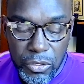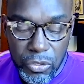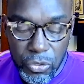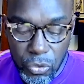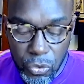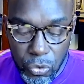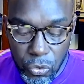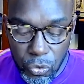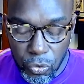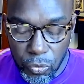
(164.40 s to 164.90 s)

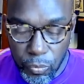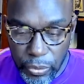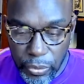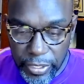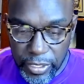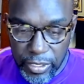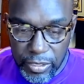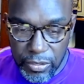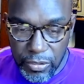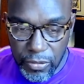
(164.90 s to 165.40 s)
to
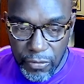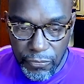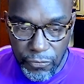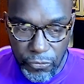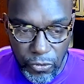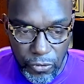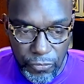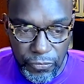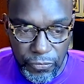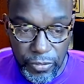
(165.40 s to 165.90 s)
bring us to the
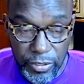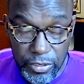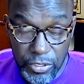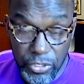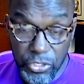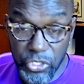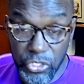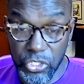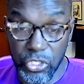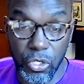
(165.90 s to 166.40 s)
forefront
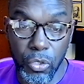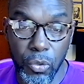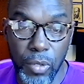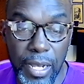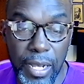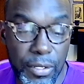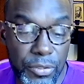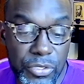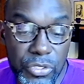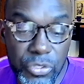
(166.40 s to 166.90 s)
to show
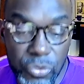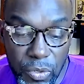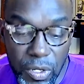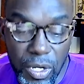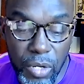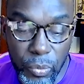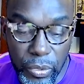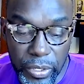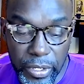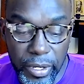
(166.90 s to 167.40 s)
how
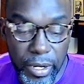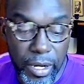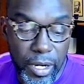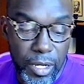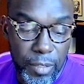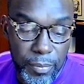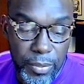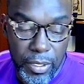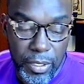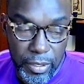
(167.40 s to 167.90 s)
strong we
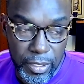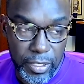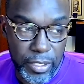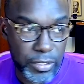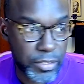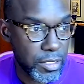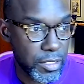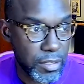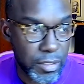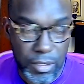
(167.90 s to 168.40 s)
are. But
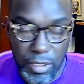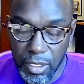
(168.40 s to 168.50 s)
there's a, a,